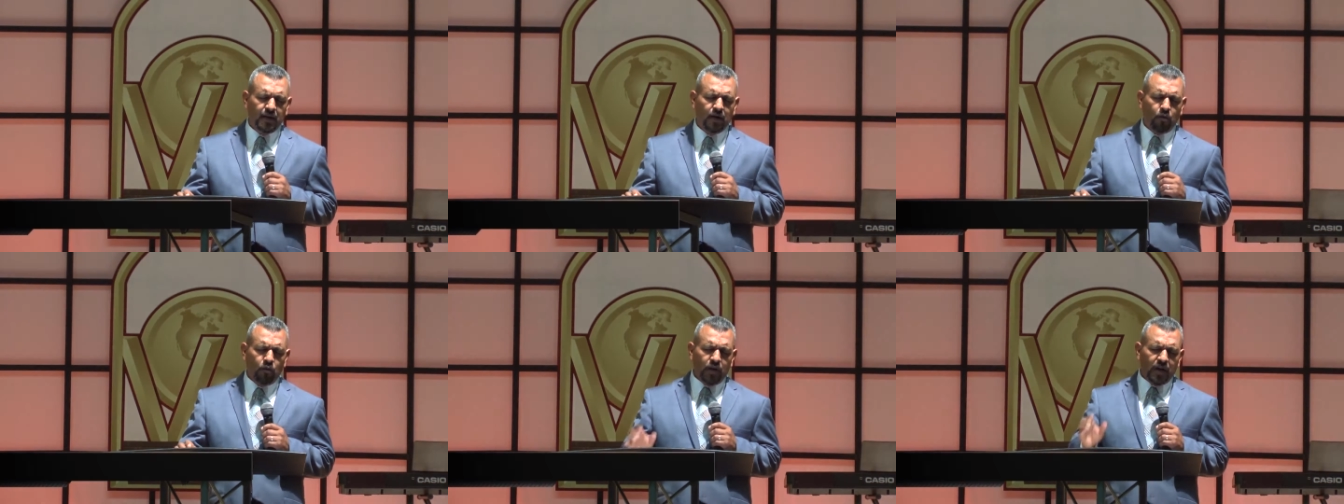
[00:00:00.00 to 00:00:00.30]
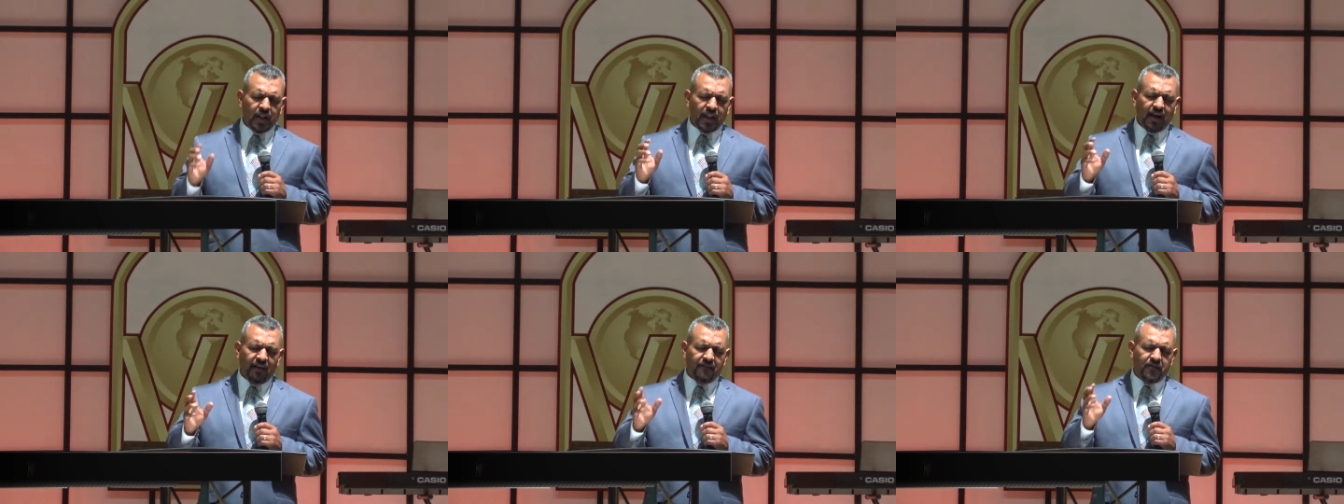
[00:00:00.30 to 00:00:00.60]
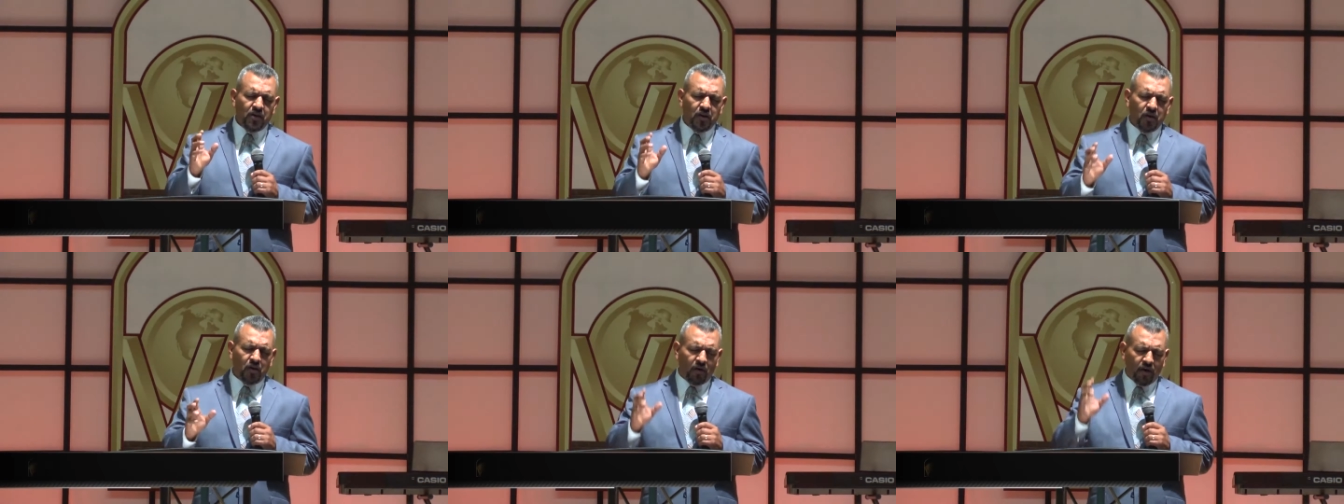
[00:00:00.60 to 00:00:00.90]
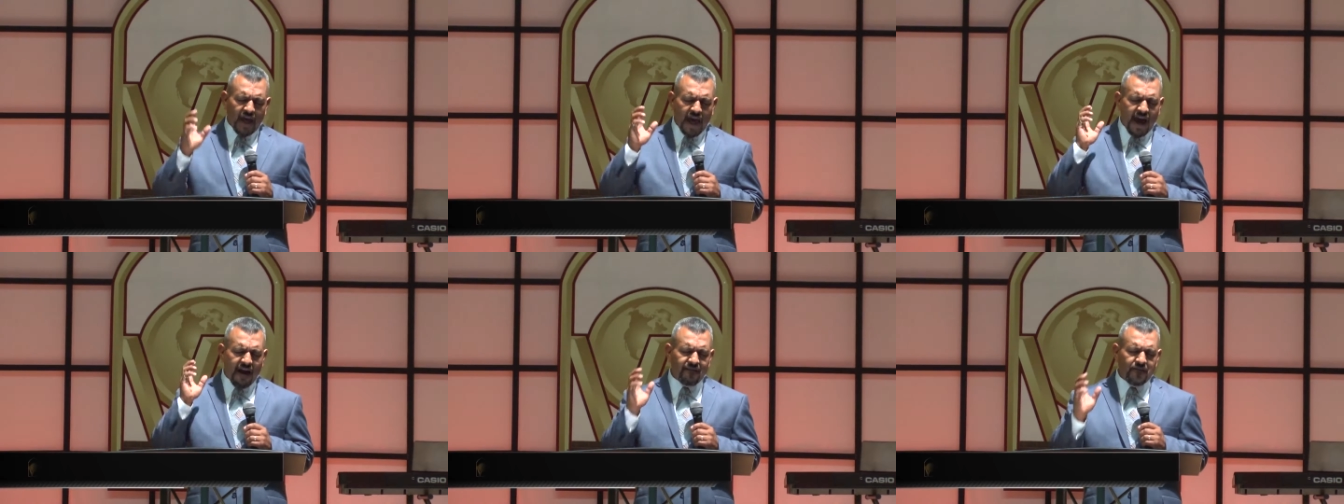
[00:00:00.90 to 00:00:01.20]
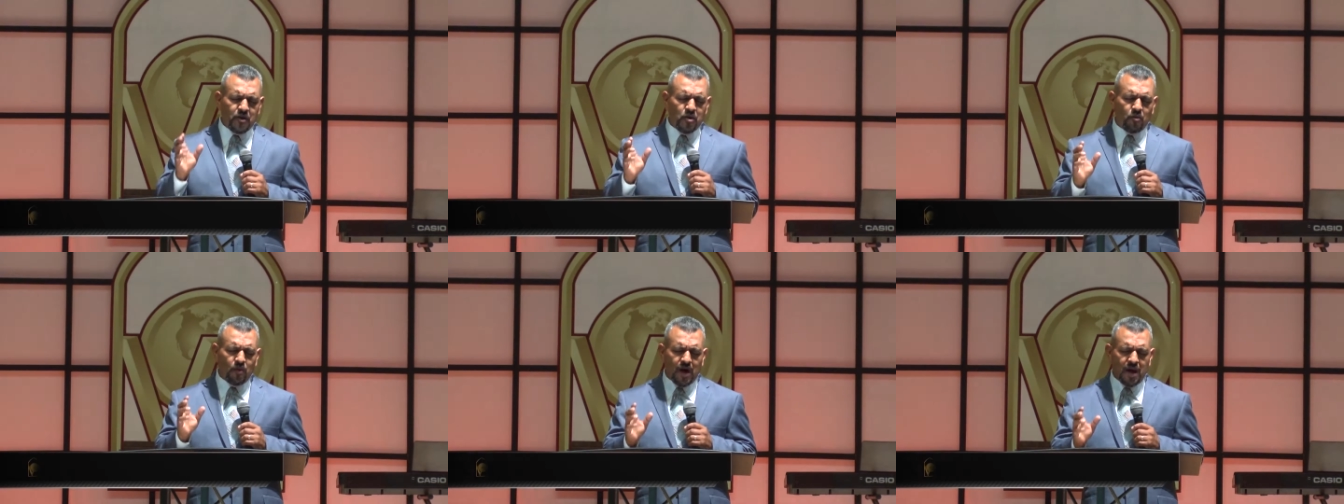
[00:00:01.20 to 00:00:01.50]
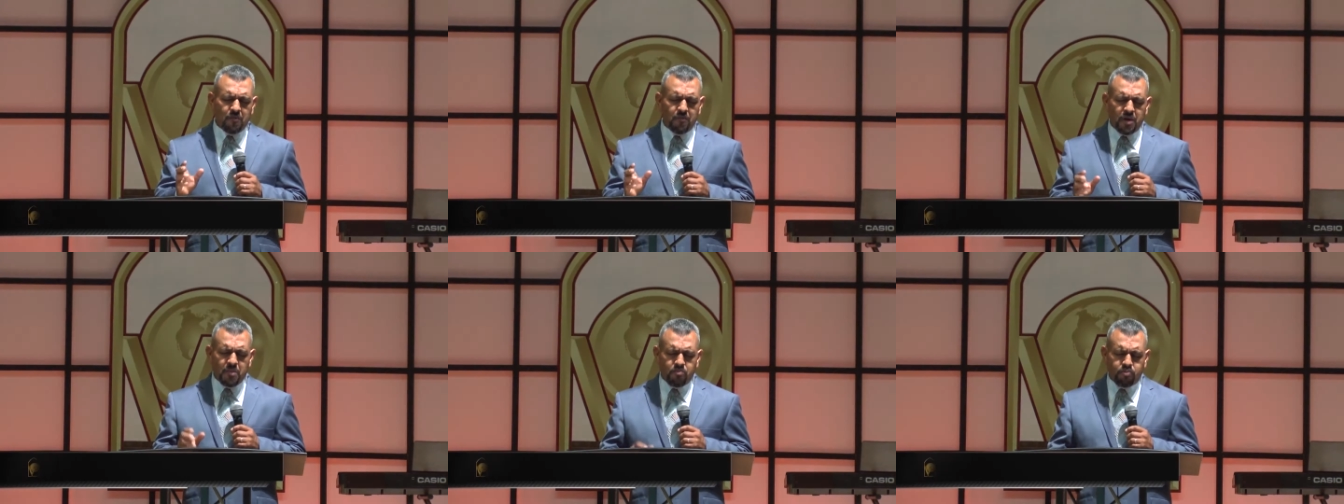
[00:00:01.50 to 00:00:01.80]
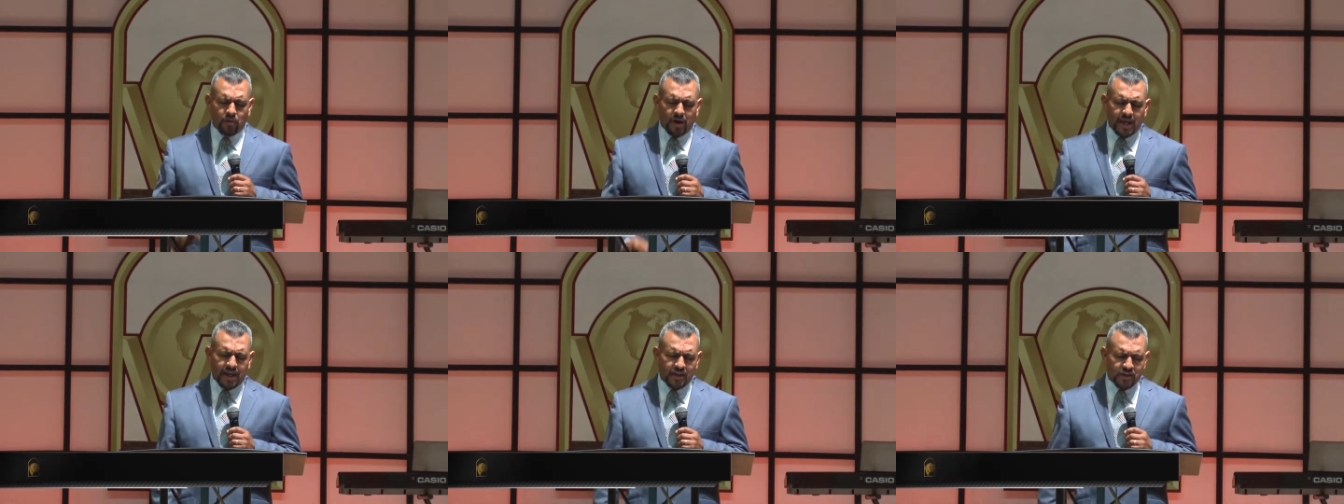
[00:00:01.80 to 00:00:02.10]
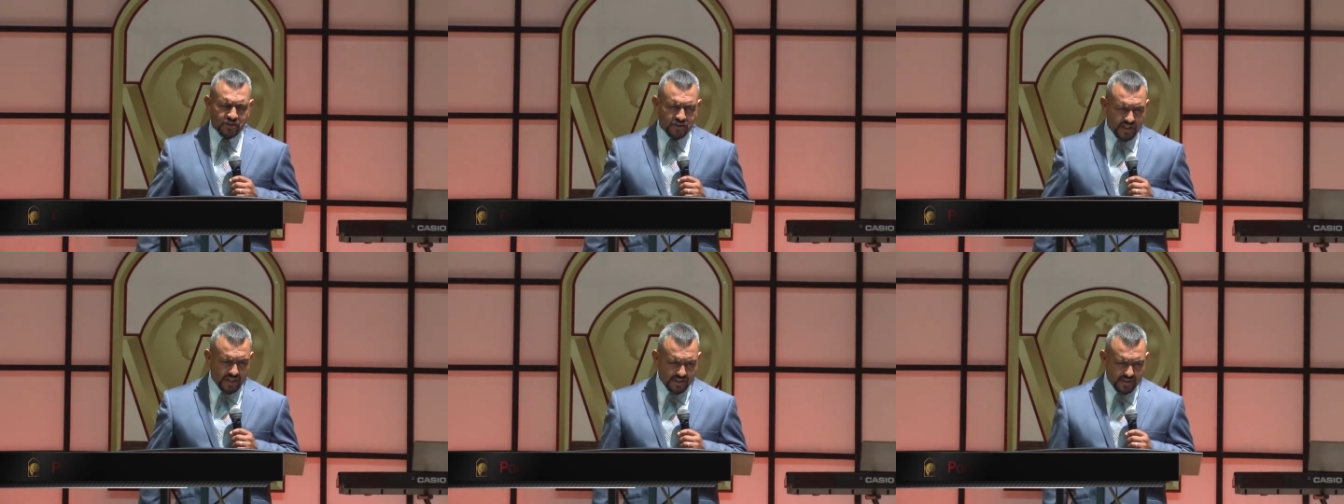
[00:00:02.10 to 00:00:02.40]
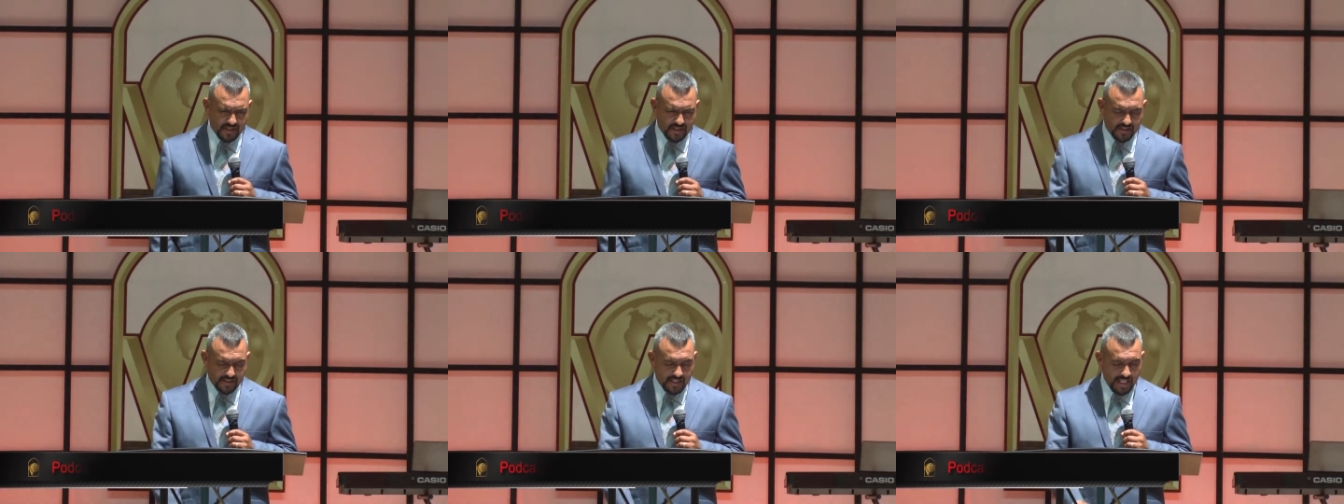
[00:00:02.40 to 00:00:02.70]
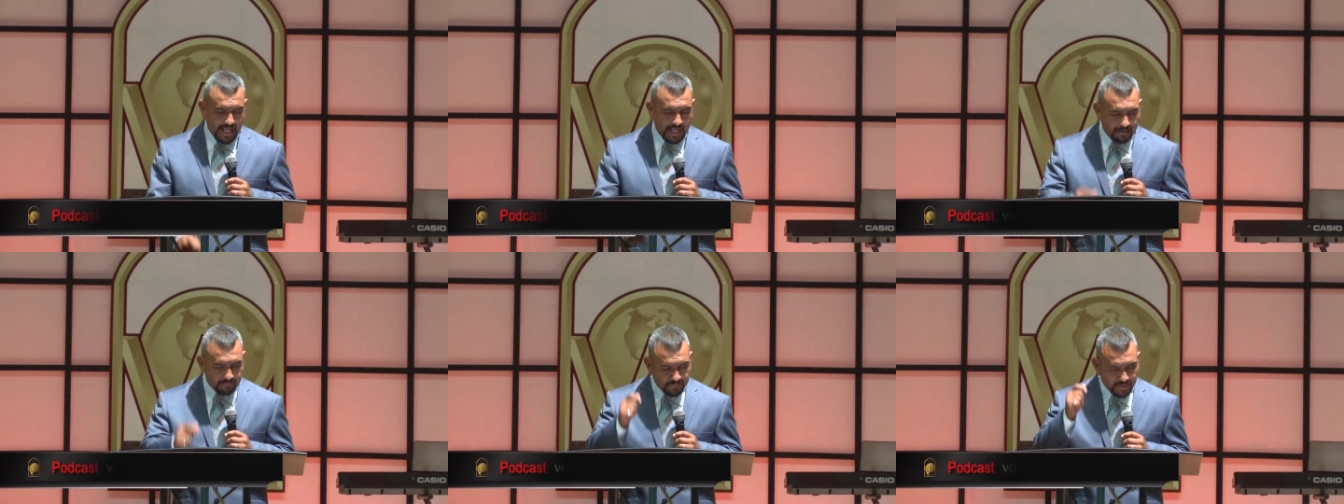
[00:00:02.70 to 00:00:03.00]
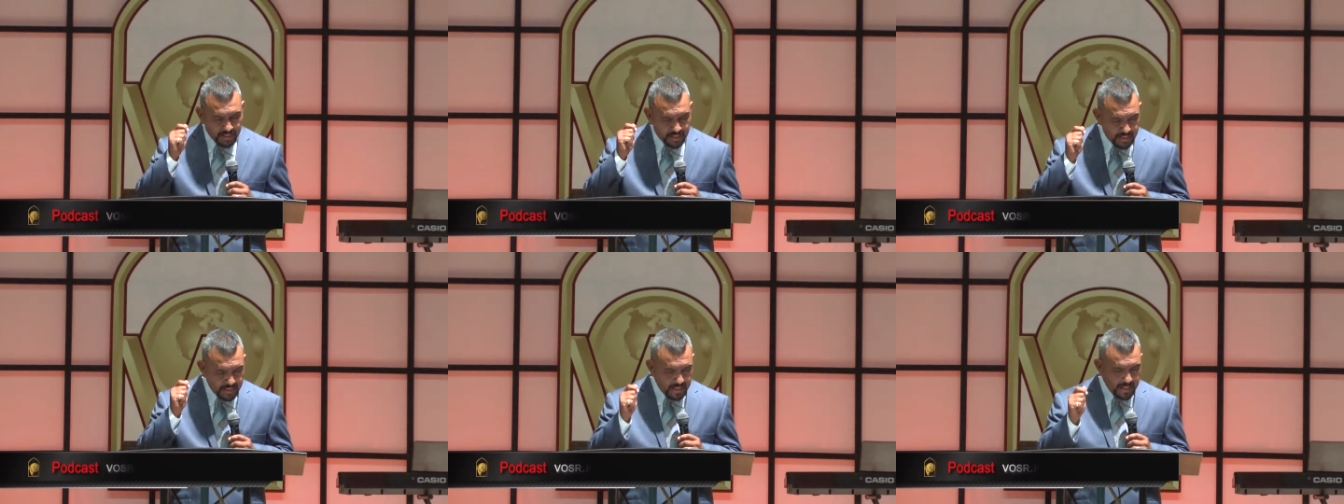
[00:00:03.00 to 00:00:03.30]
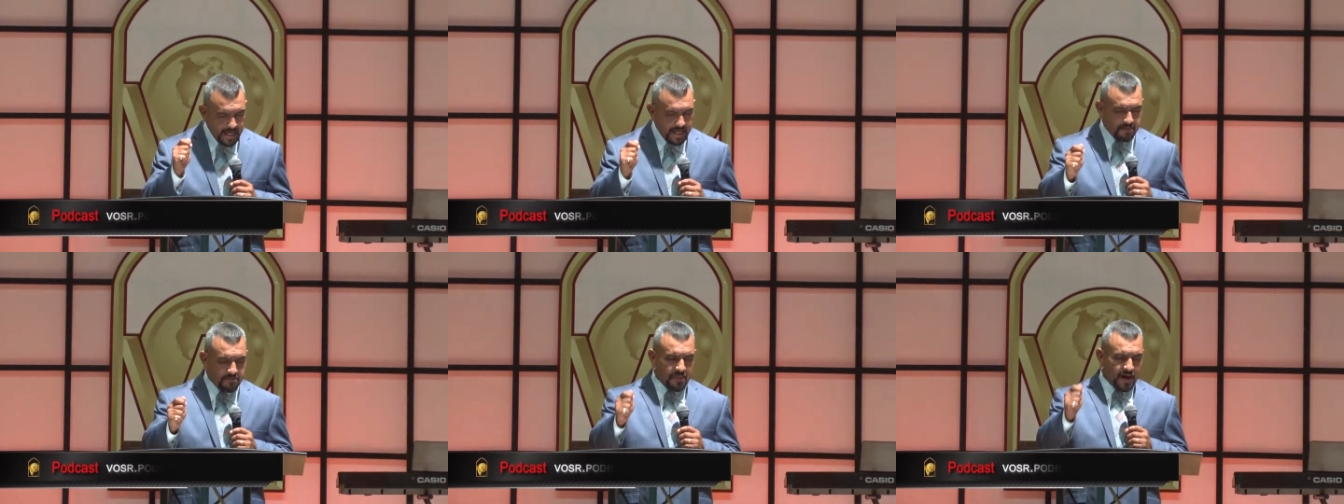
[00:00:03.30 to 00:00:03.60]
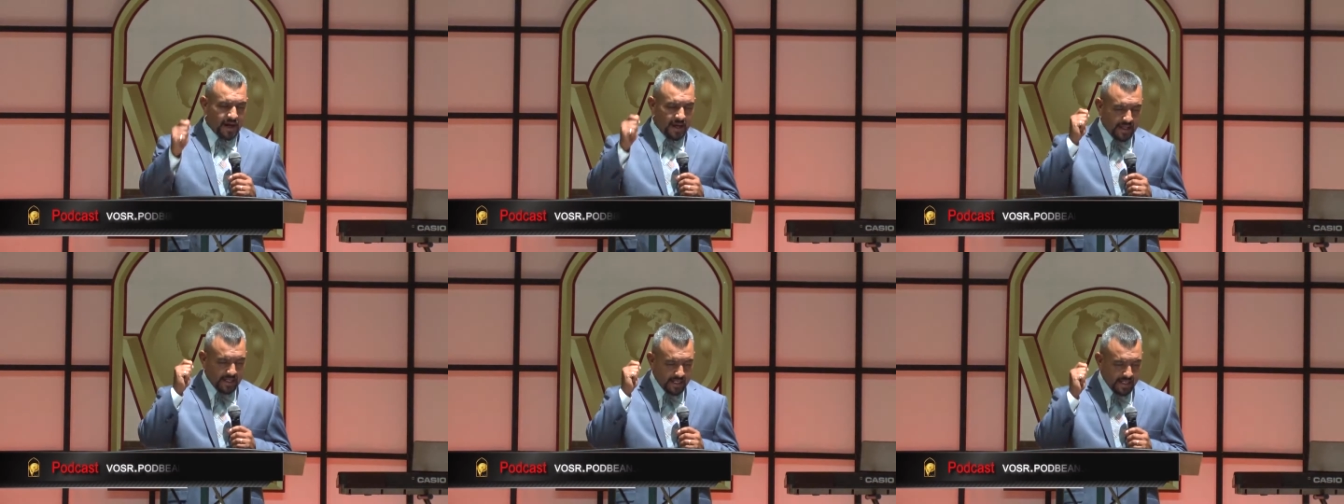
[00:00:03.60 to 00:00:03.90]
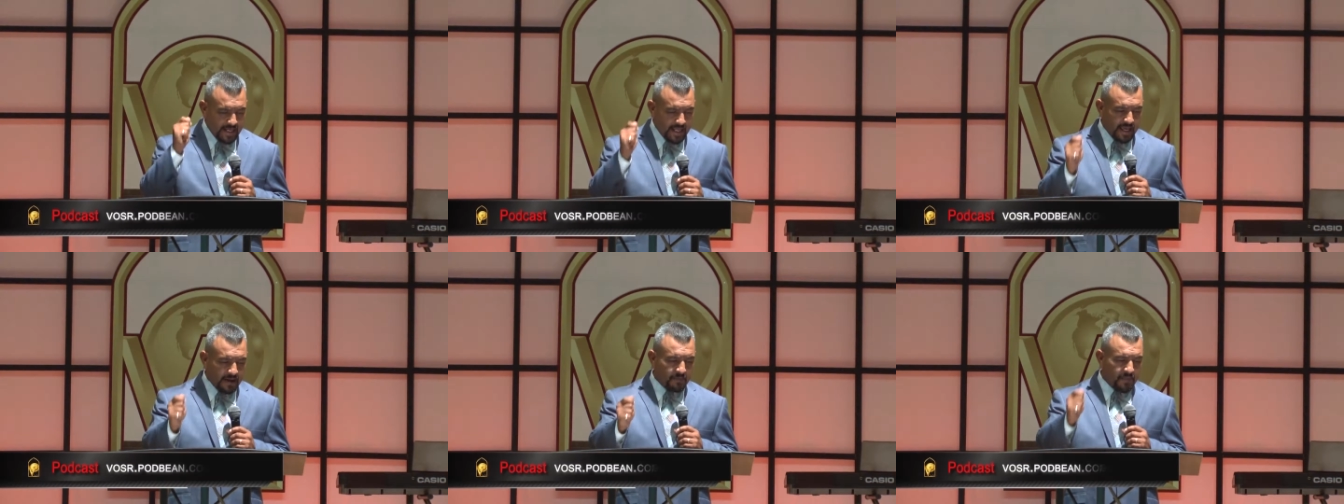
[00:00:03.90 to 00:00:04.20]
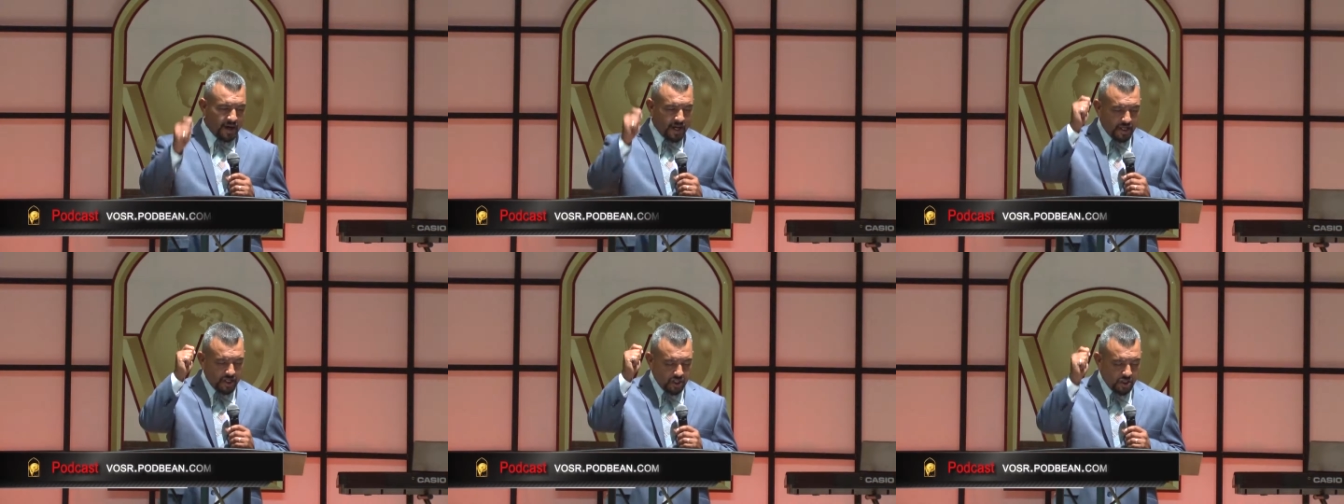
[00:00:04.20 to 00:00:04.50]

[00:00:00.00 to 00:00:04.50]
We love you, Lord. Have your way, we pray. In Jesus' name, amen and amen.